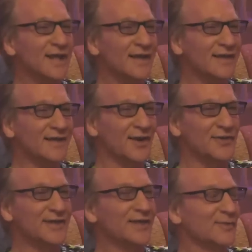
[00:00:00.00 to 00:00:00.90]
like, you know,
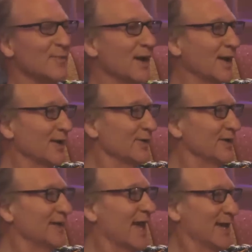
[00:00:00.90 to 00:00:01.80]
Niedermeyer
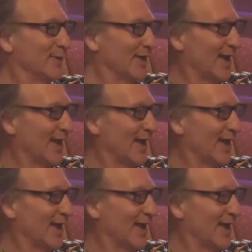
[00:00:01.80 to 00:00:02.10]
in Animal